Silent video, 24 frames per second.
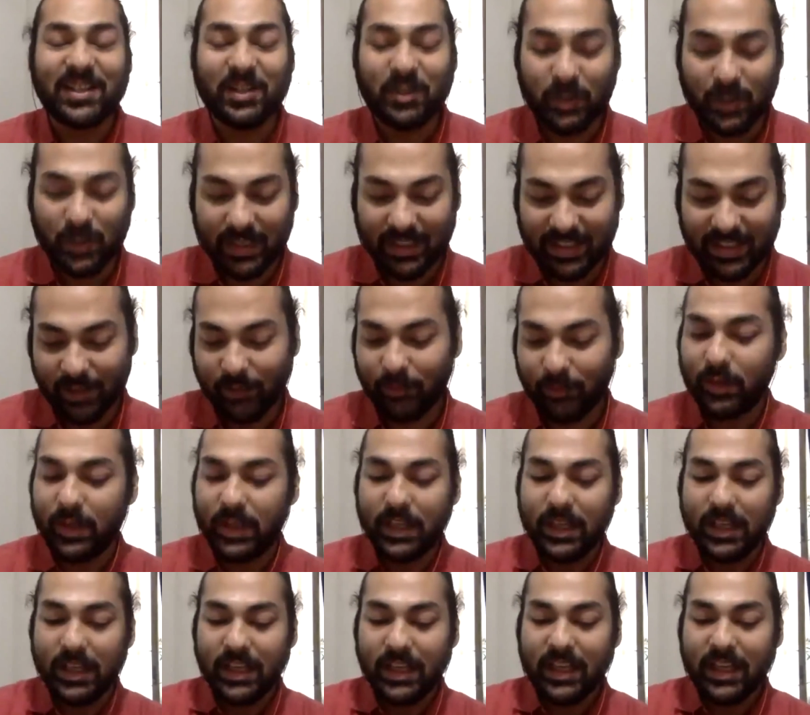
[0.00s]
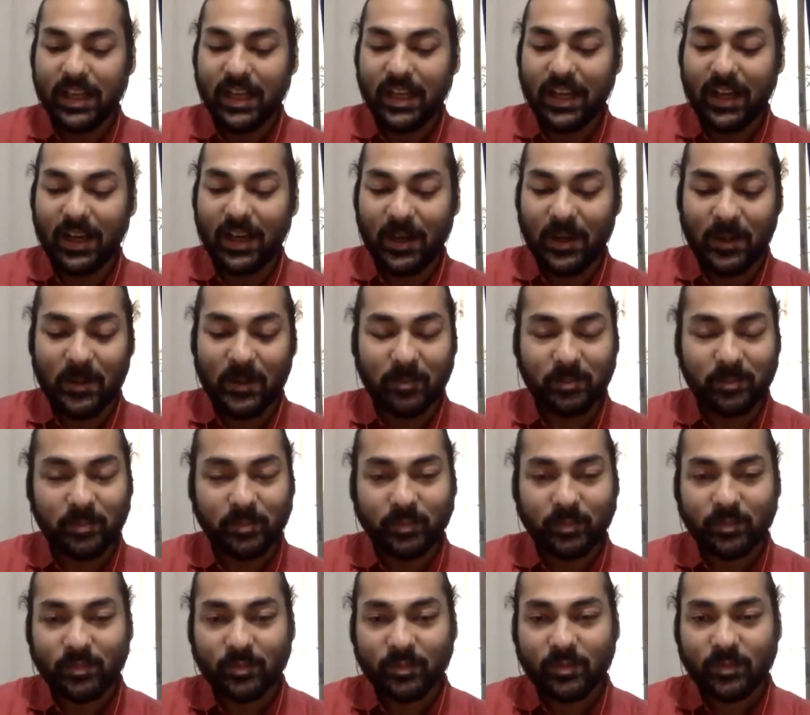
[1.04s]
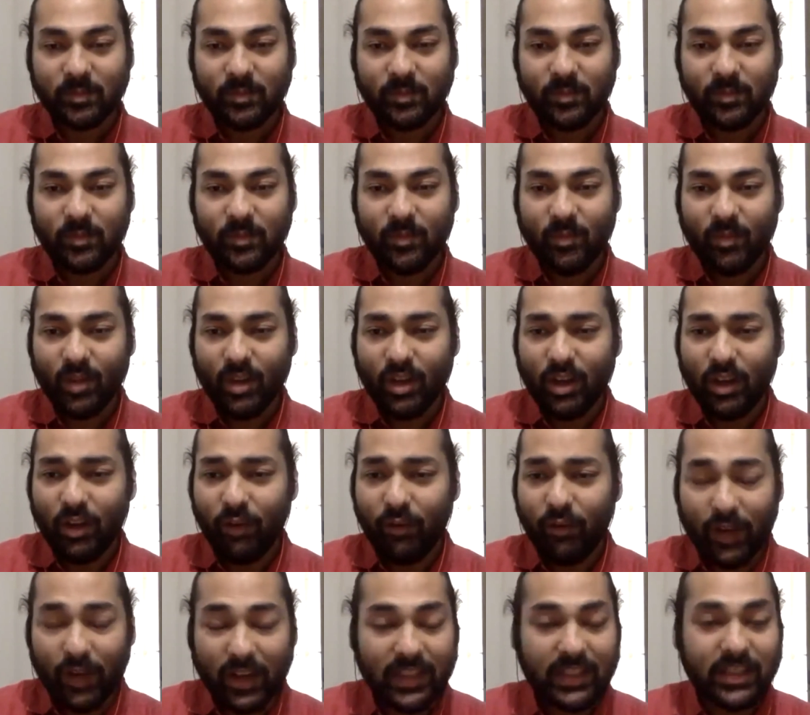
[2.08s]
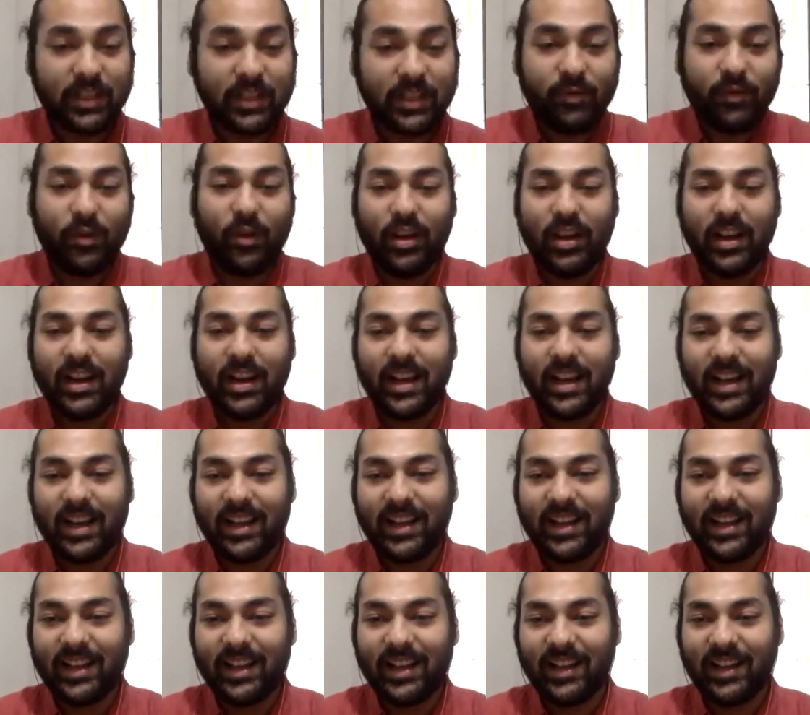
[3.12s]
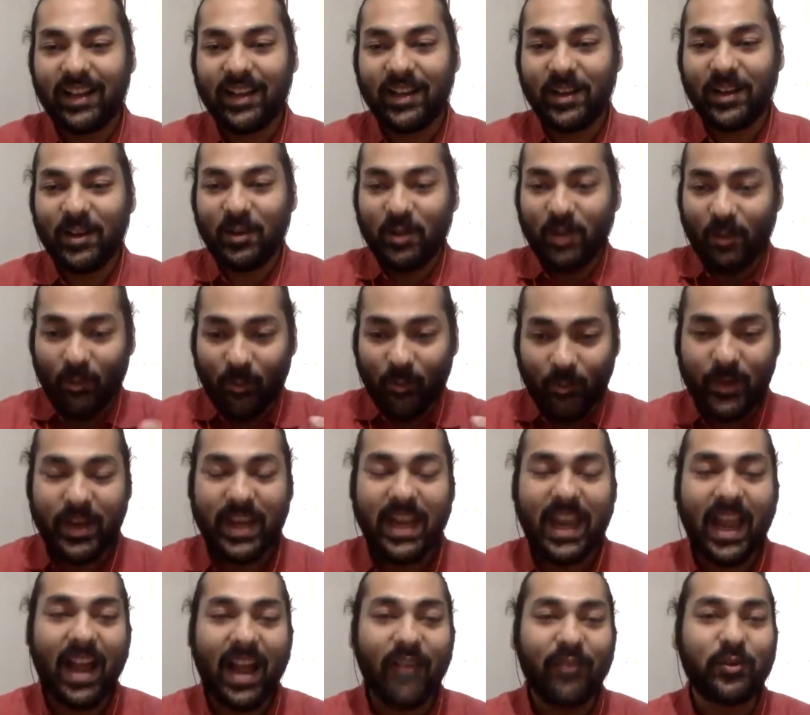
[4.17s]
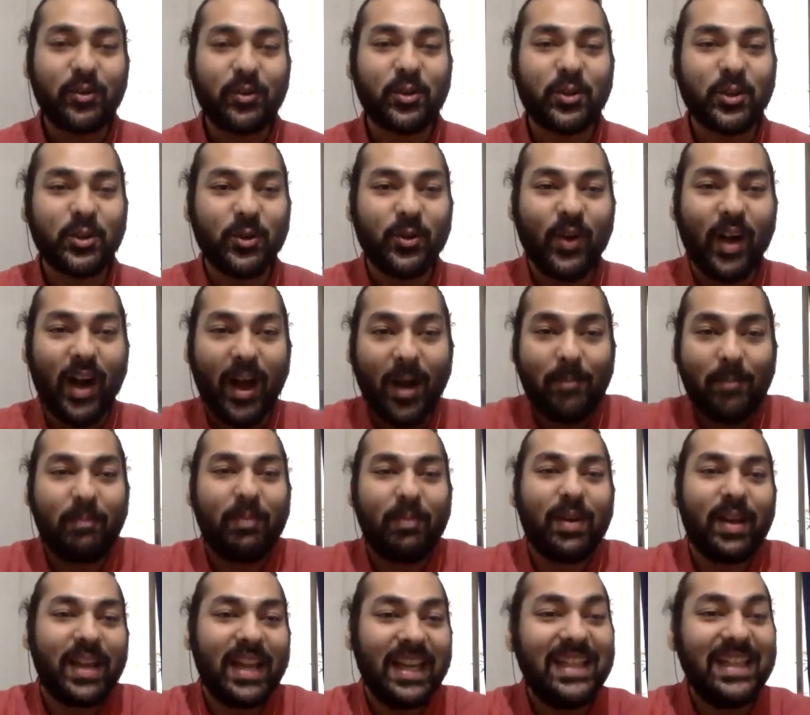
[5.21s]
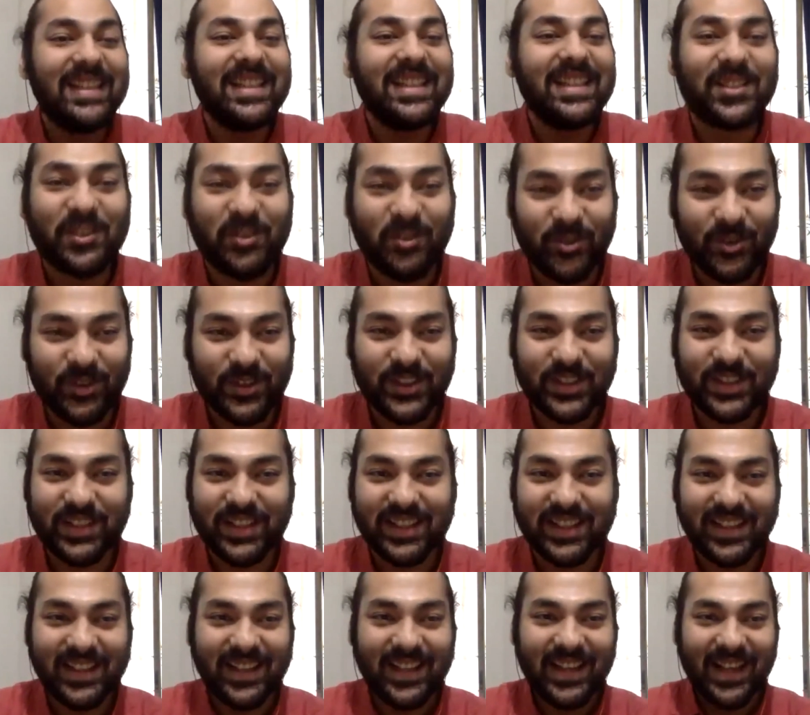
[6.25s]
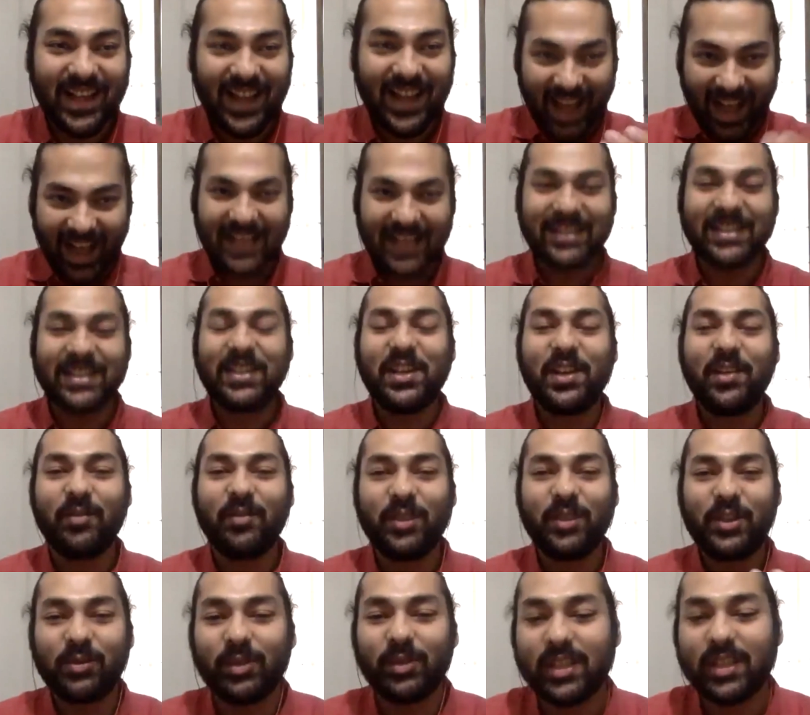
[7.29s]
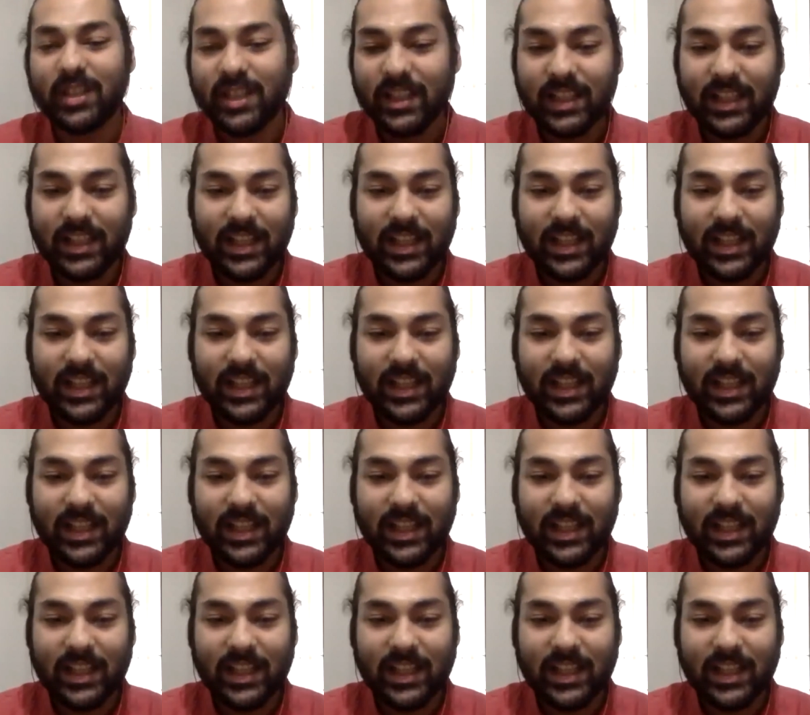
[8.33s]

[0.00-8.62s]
to the self. Um, First of all, we have to show up in this course as individuals.